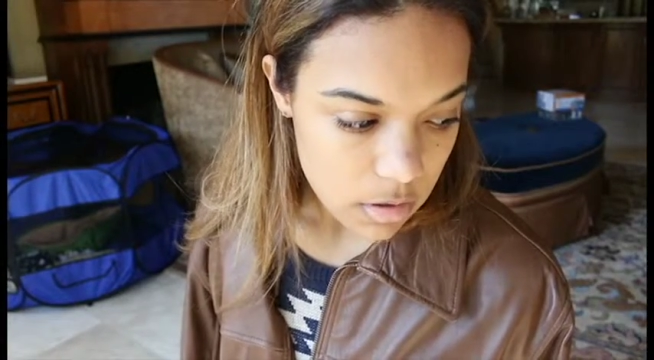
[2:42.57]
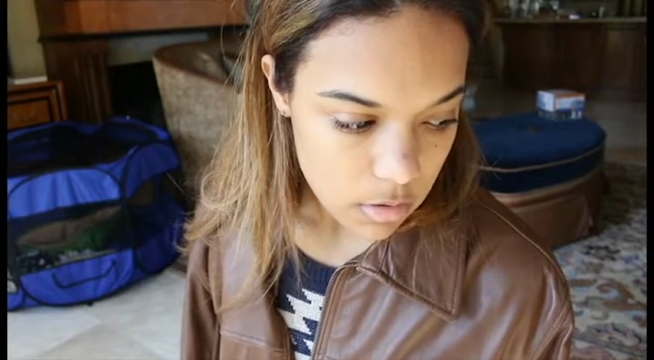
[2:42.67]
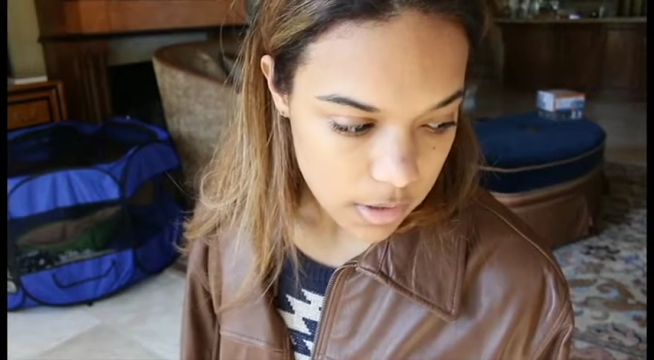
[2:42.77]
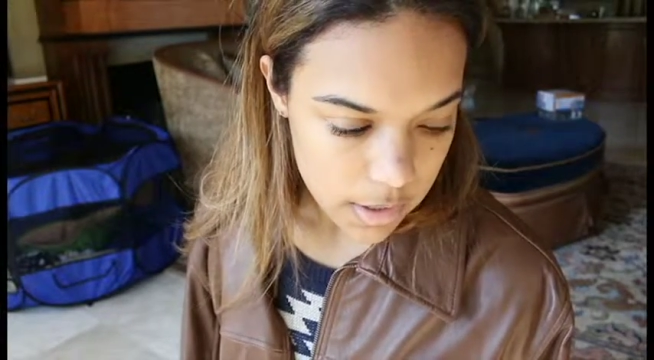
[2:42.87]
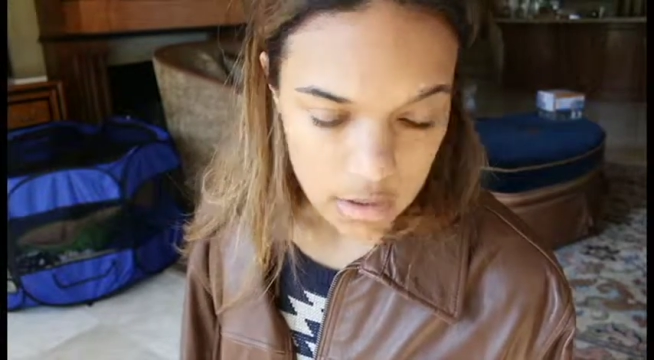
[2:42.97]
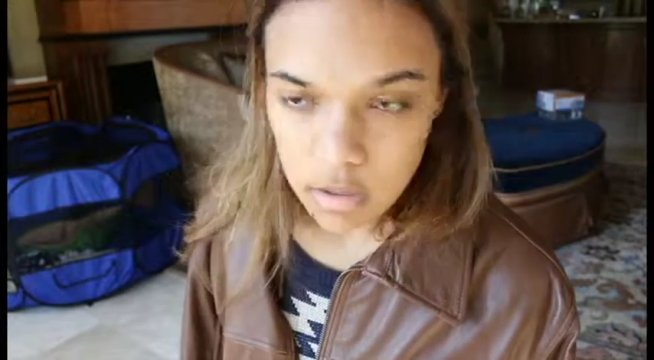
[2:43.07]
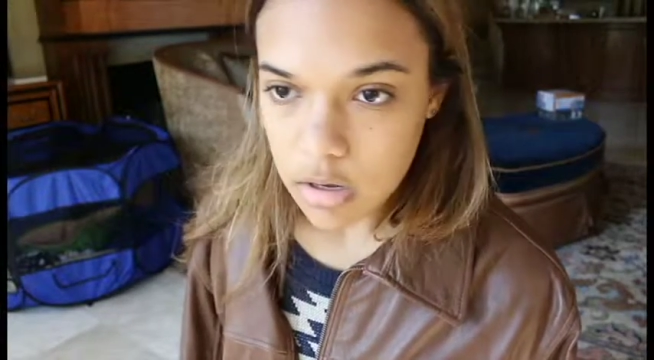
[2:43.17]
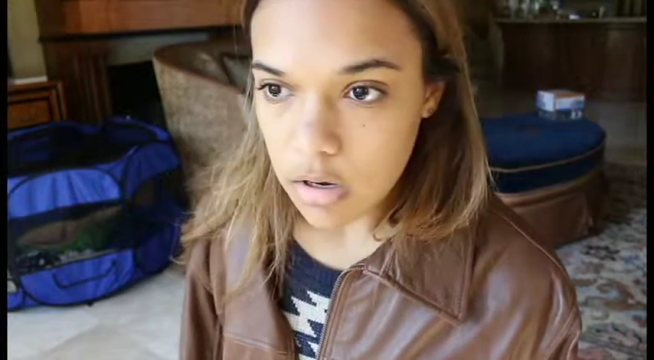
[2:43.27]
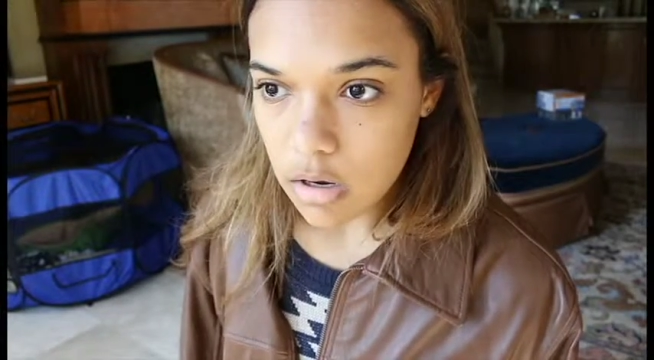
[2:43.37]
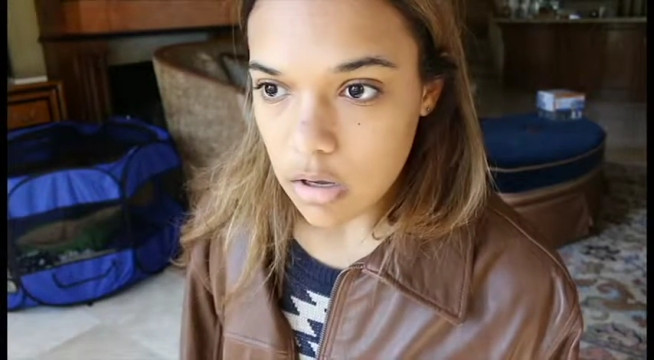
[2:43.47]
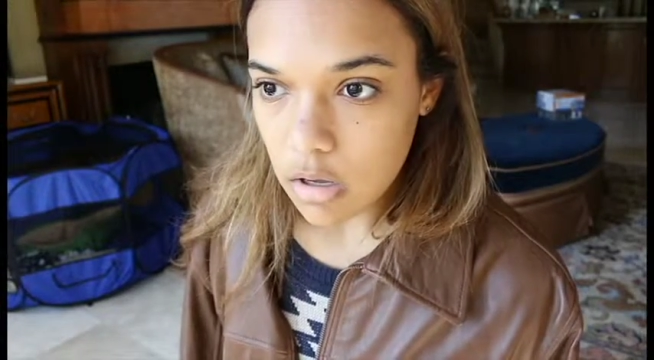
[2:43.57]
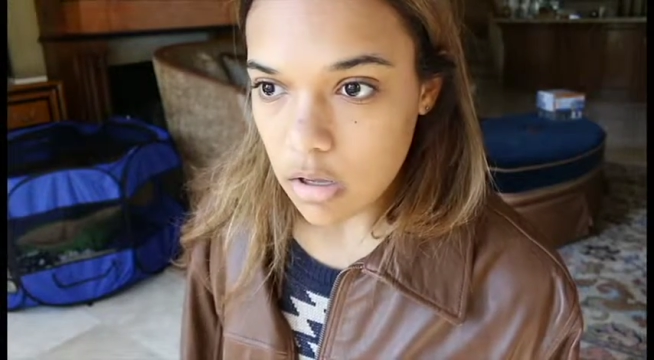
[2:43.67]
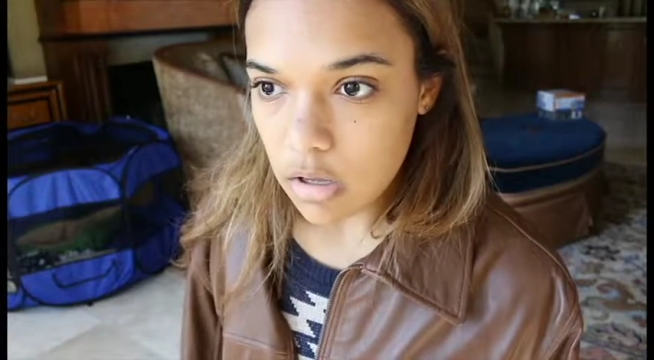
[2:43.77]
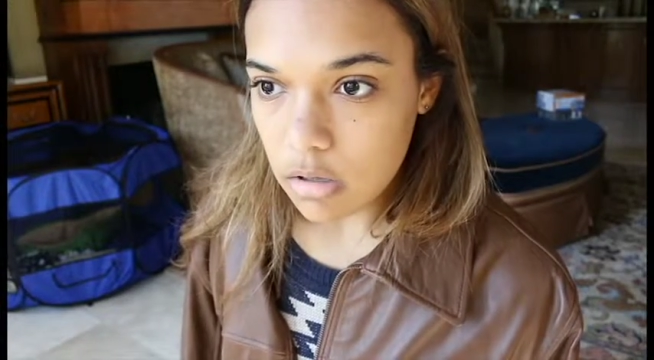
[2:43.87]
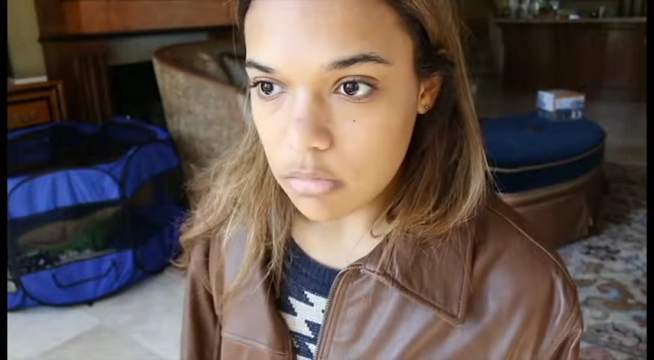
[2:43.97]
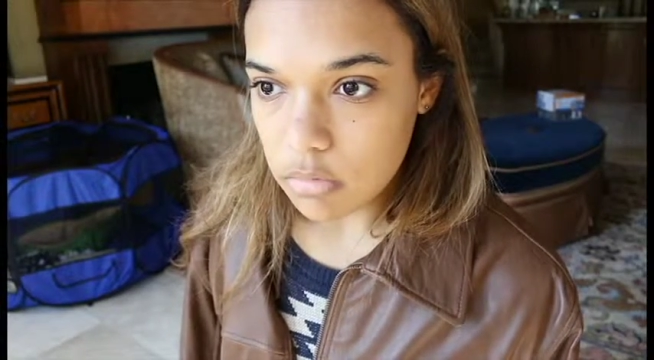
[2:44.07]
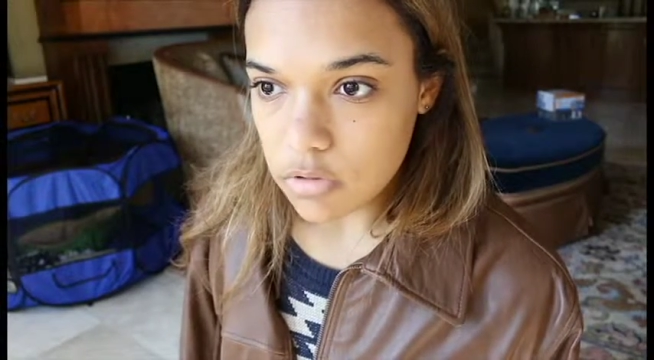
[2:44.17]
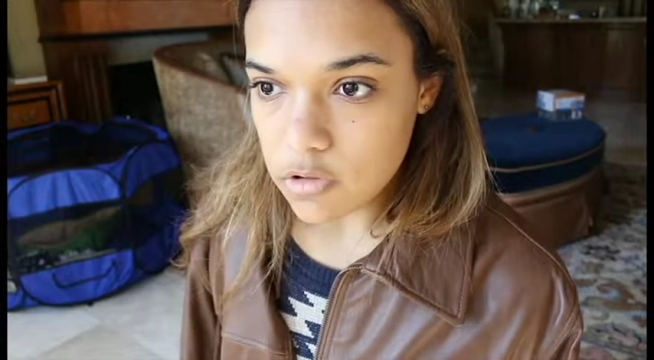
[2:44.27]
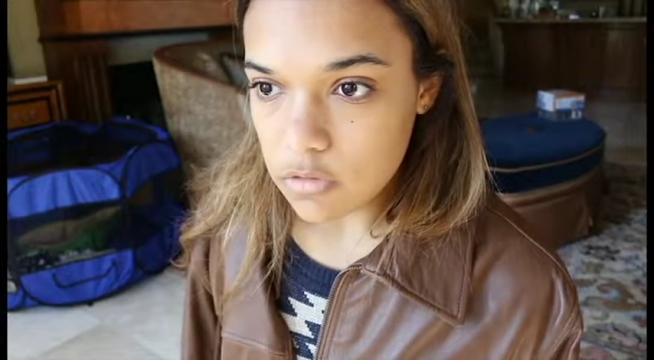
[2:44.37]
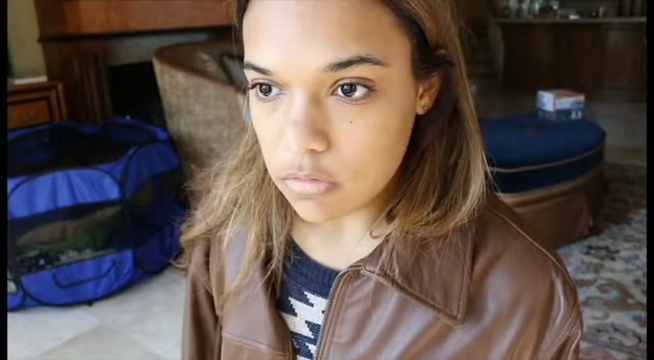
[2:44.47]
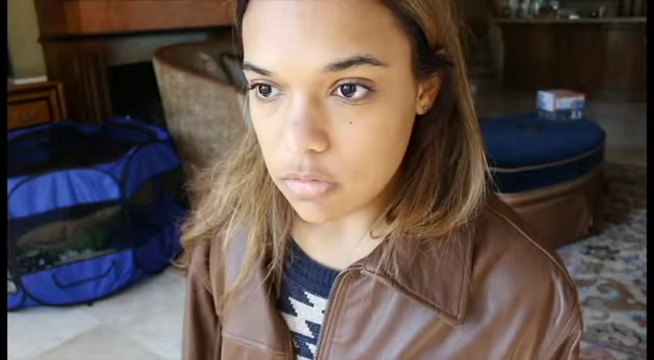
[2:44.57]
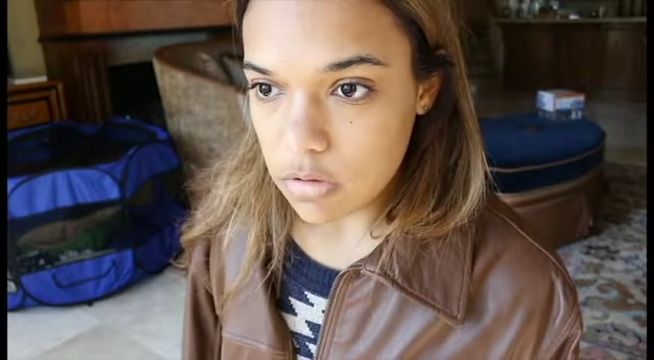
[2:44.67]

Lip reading: Okay. Would you